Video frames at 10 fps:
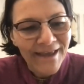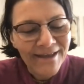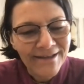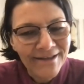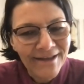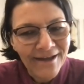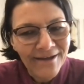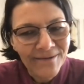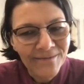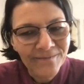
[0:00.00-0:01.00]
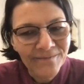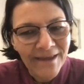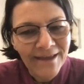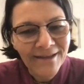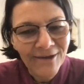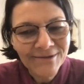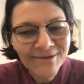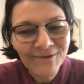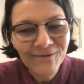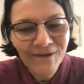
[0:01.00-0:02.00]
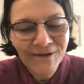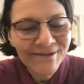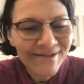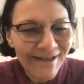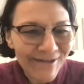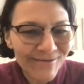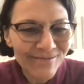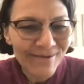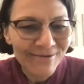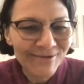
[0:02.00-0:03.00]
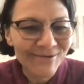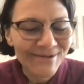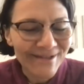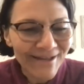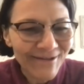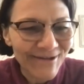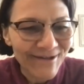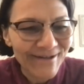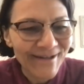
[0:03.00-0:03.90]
And um, and also very excited about your center.